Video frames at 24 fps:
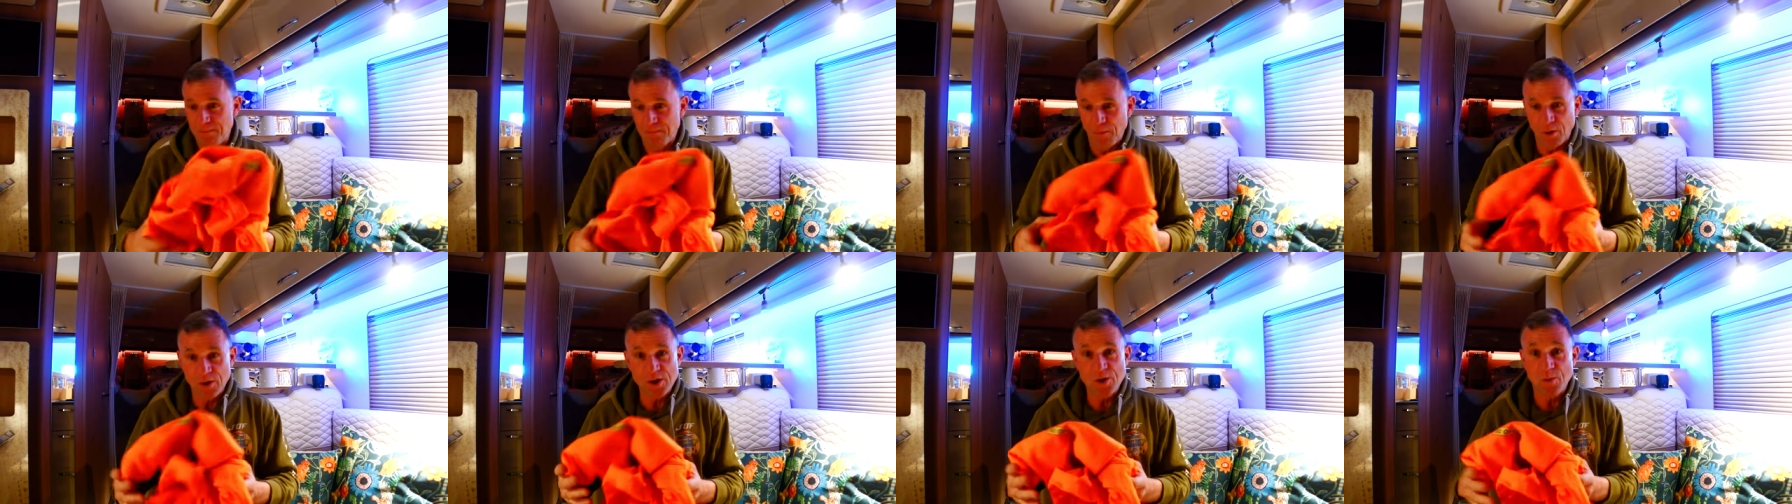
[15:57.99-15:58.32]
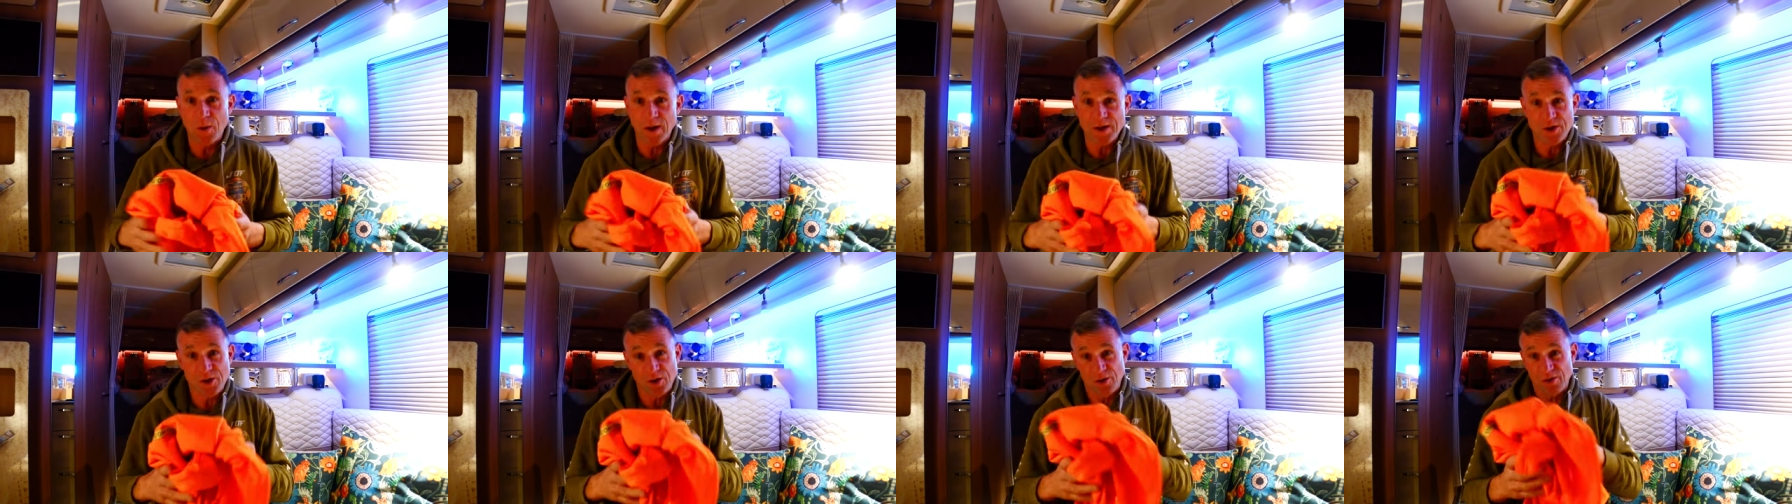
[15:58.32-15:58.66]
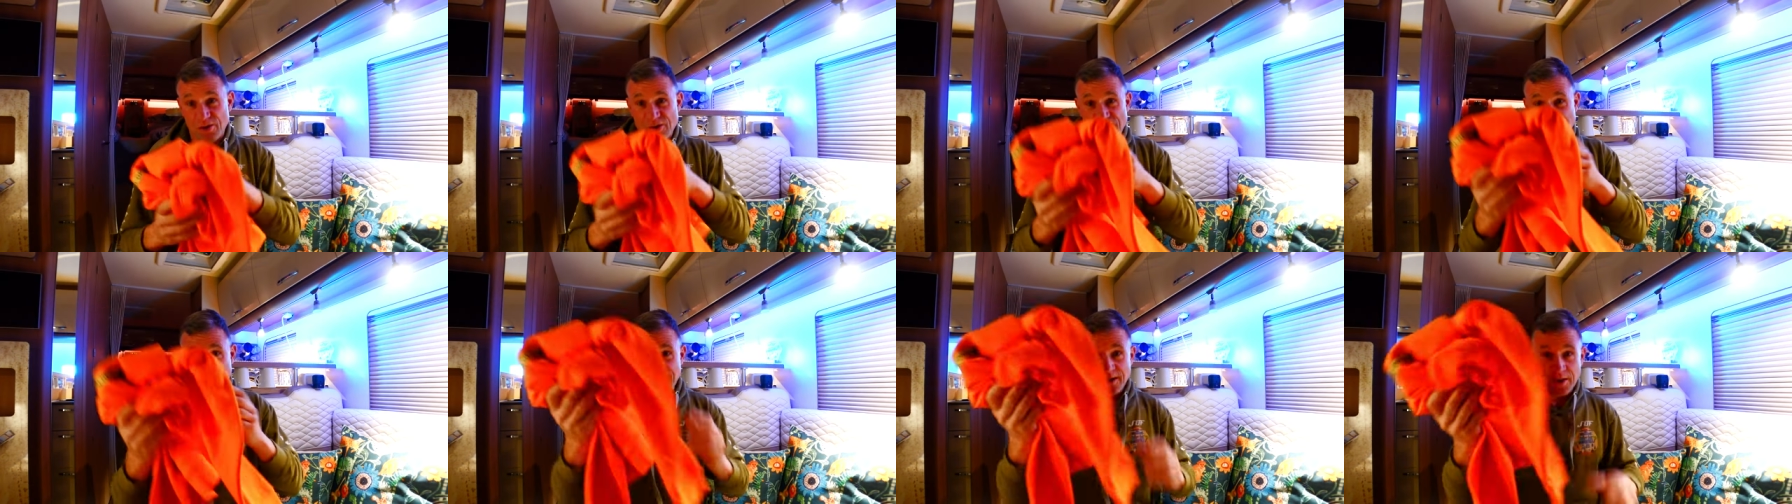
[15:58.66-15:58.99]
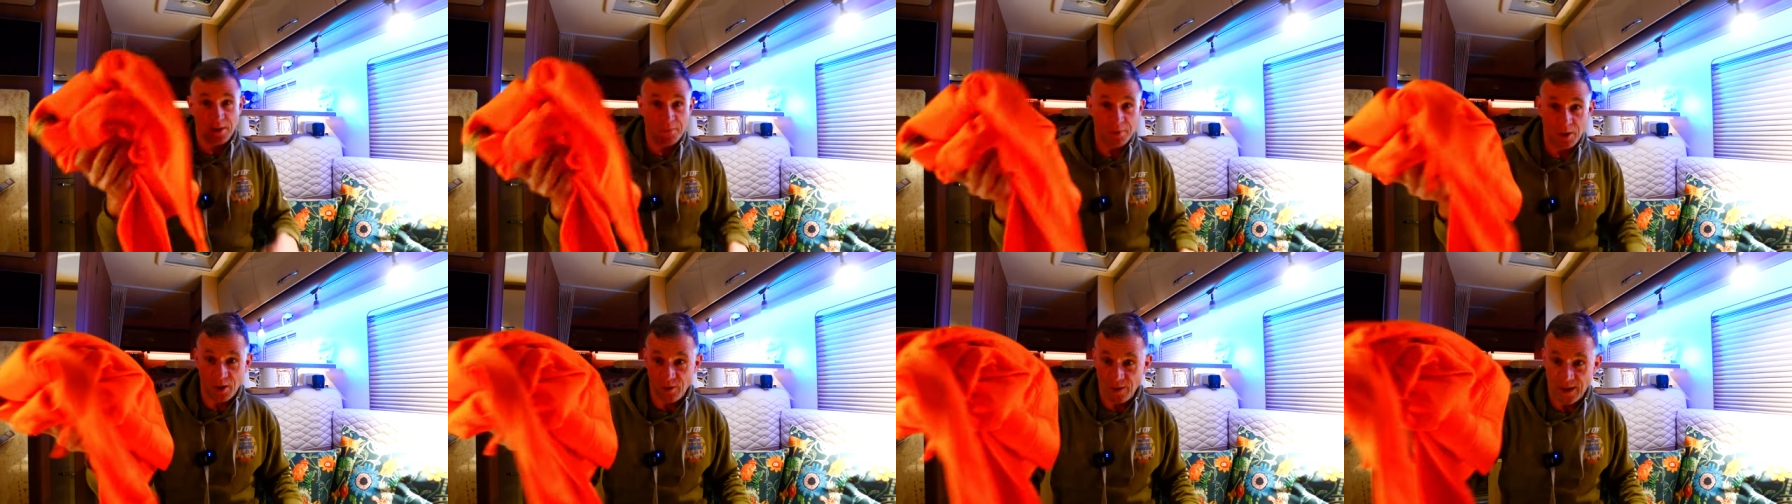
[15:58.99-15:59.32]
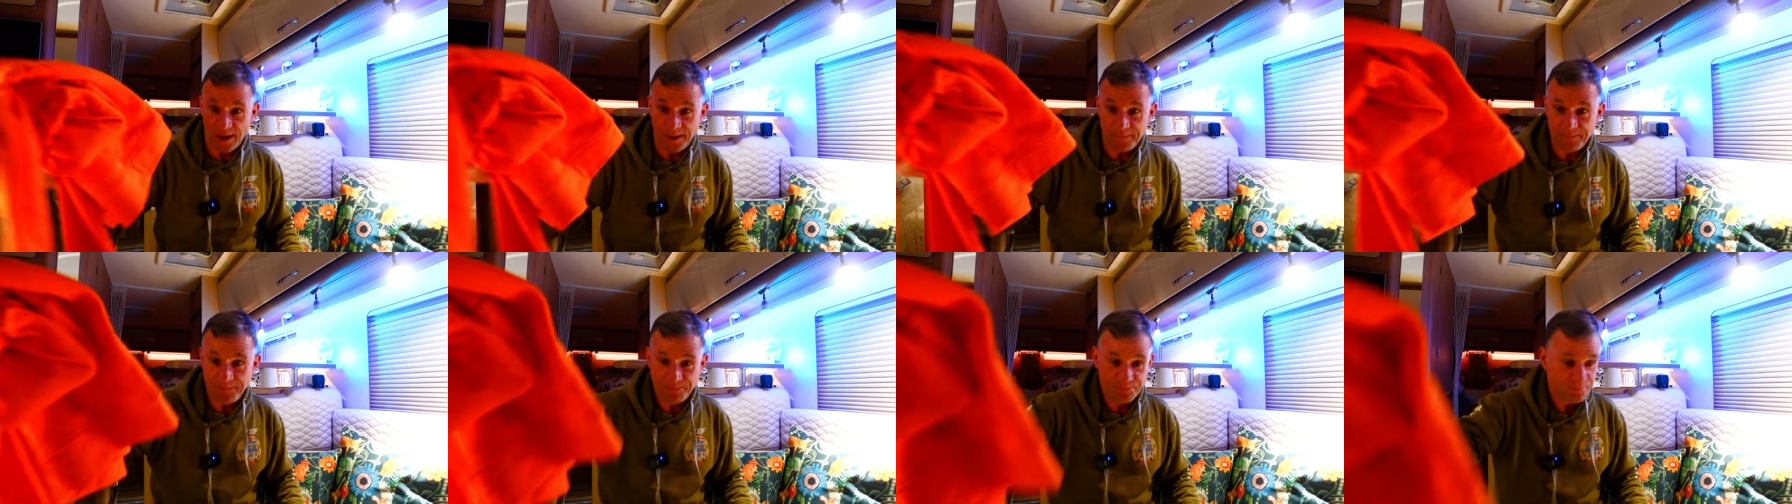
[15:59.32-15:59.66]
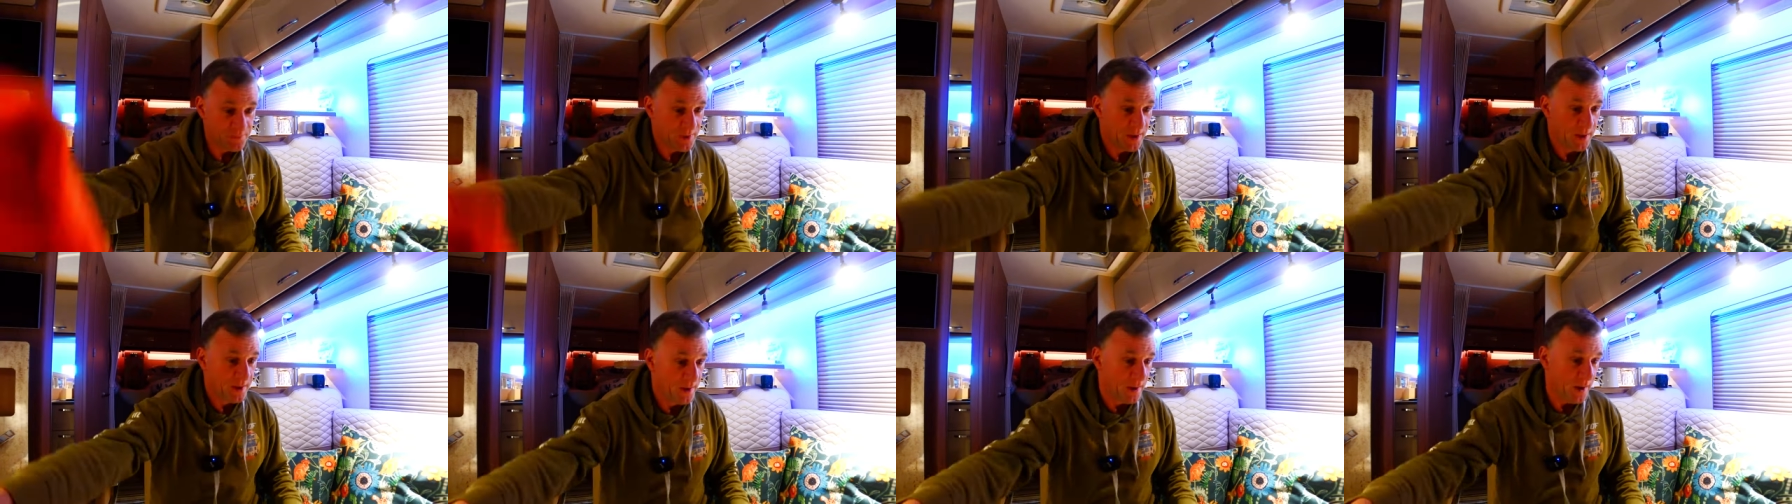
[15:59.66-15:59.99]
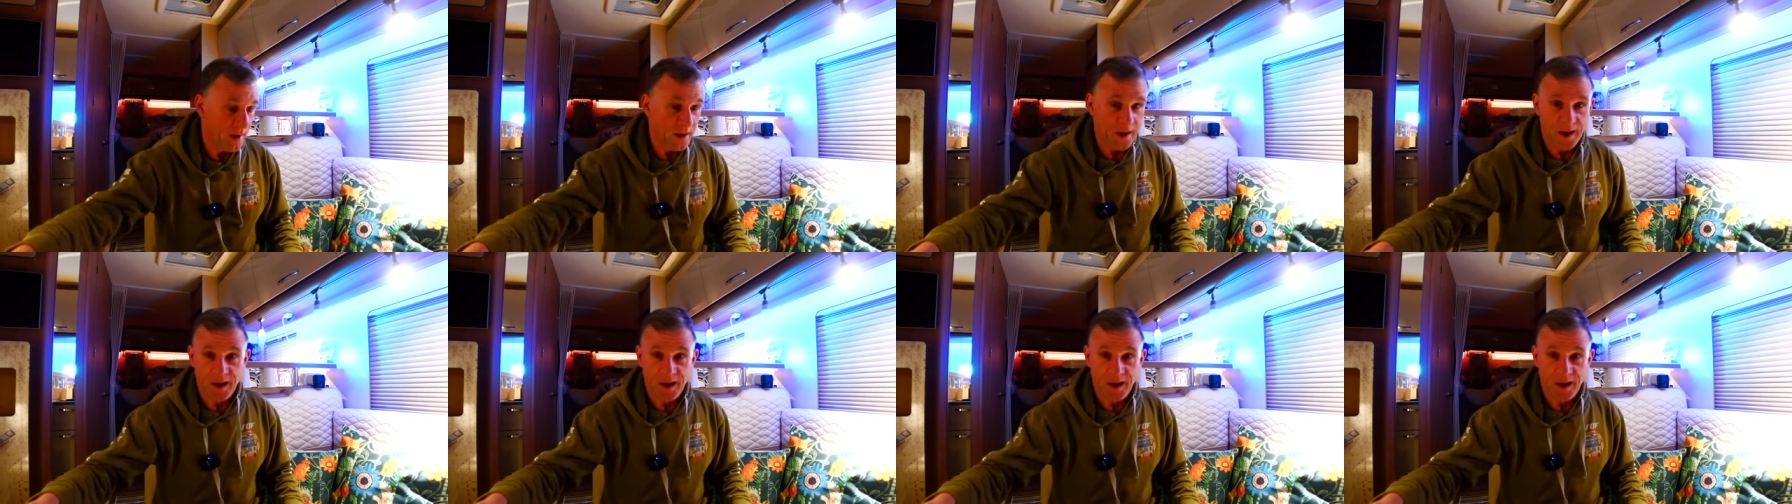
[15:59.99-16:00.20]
my sweatshirts end up like that.